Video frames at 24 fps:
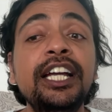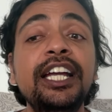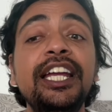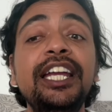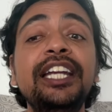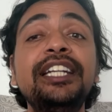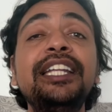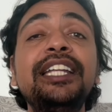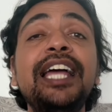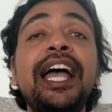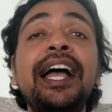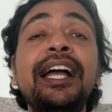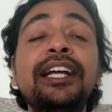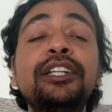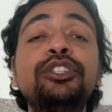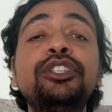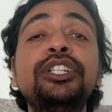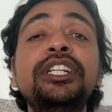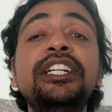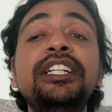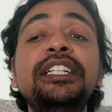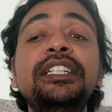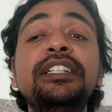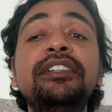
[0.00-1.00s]
it
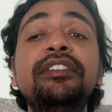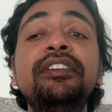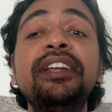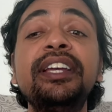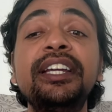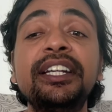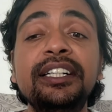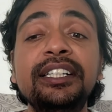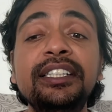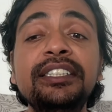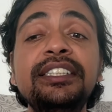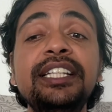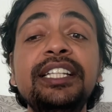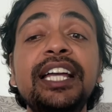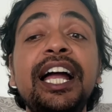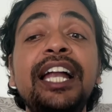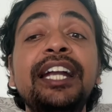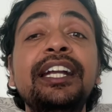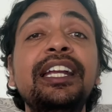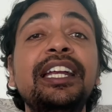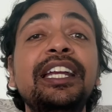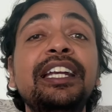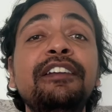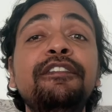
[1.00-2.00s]
actually triggers
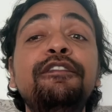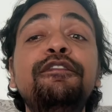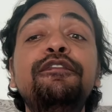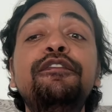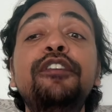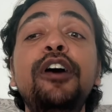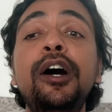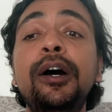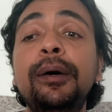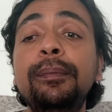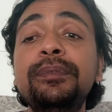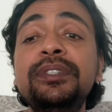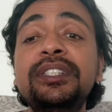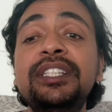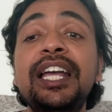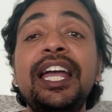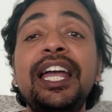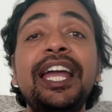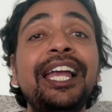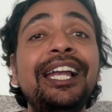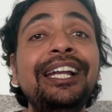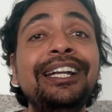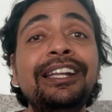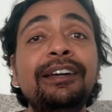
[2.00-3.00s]
and informs the
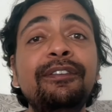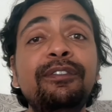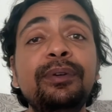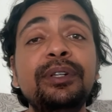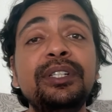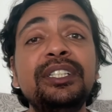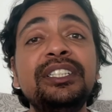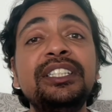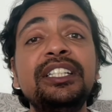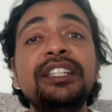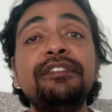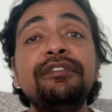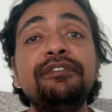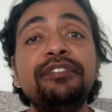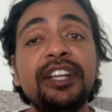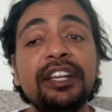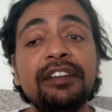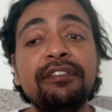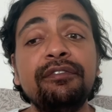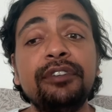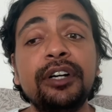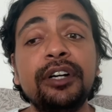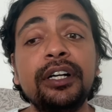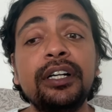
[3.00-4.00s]
LWC
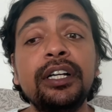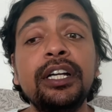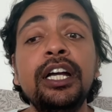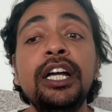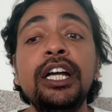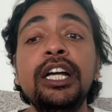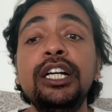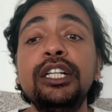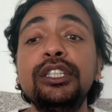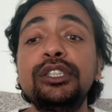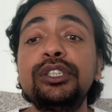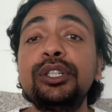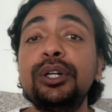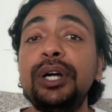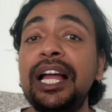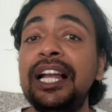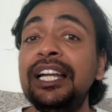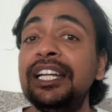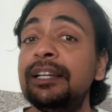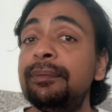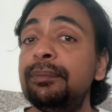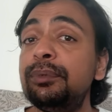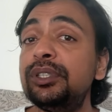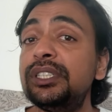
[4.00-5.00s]
framework. So
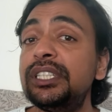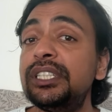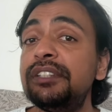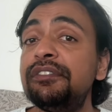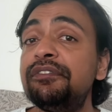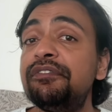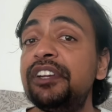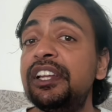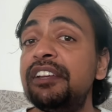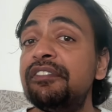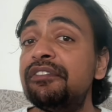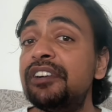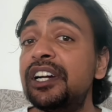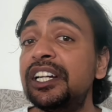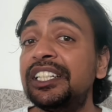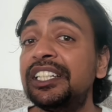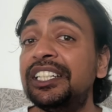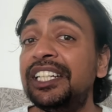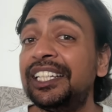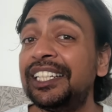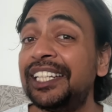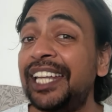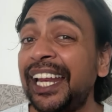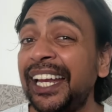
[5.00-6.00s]
LWC framework
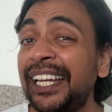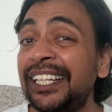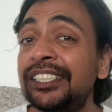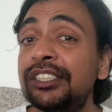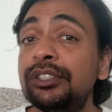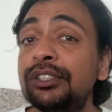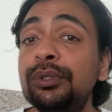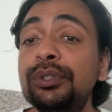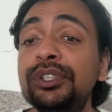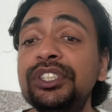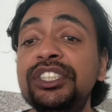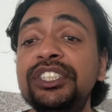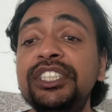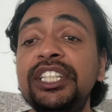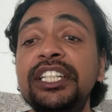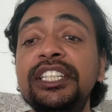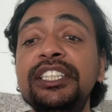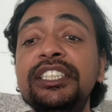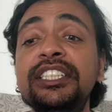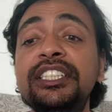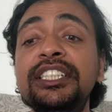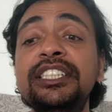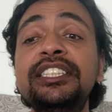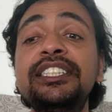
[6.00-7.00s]
detects those
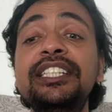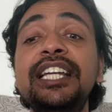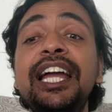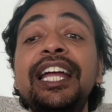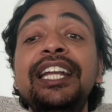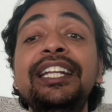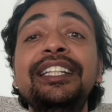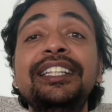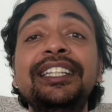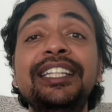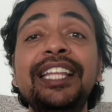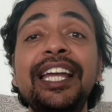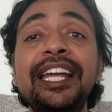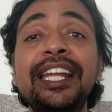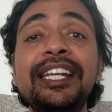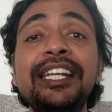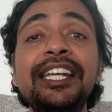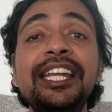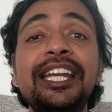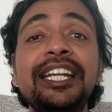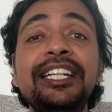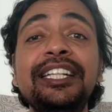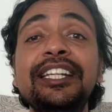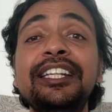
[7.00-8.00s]
changes and then
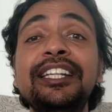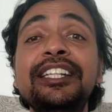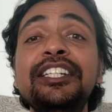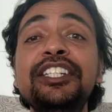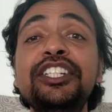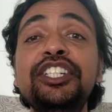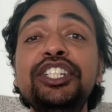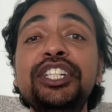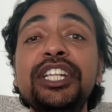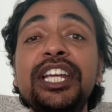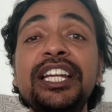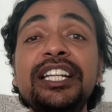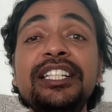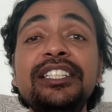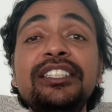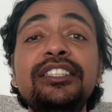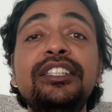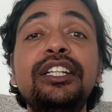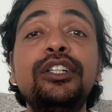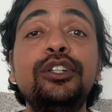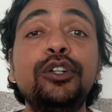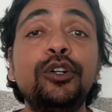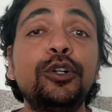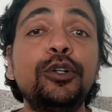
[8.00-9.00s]
it initiates
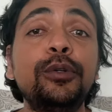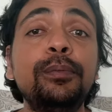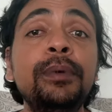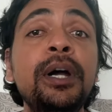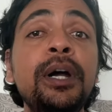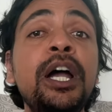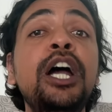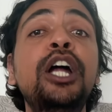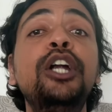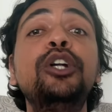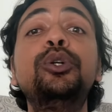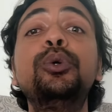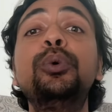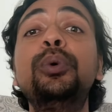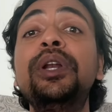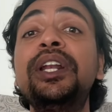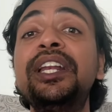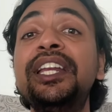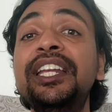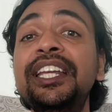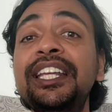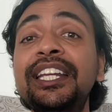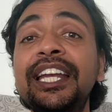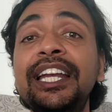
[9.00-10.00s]
the DOM to
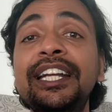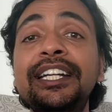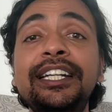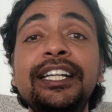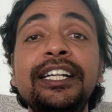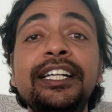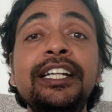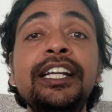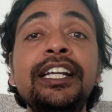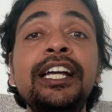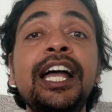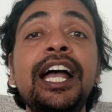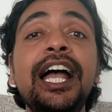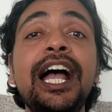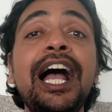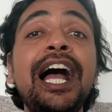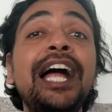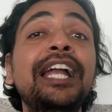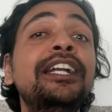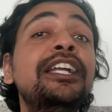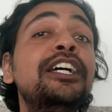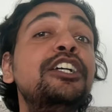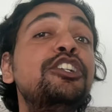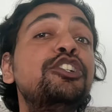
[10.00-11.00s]
re-render
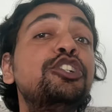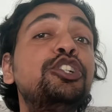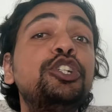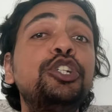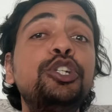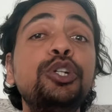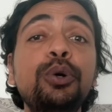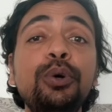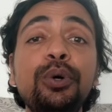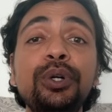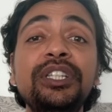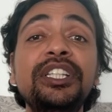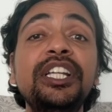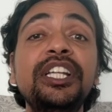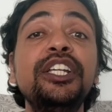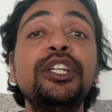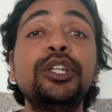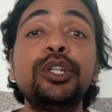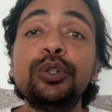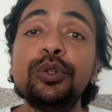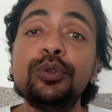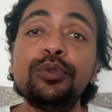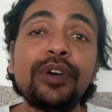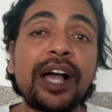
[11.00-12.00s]
and show the
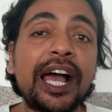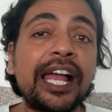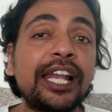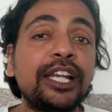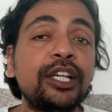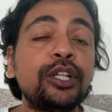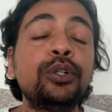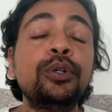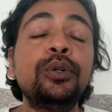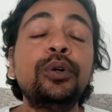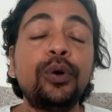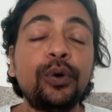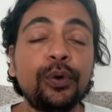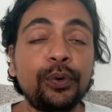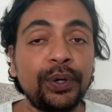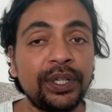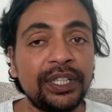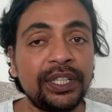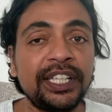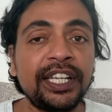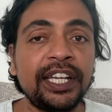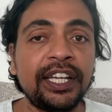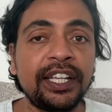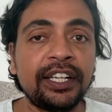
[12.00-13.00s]
new value over
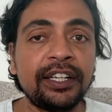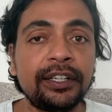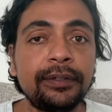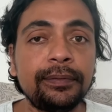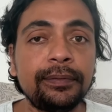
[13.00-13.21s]
there.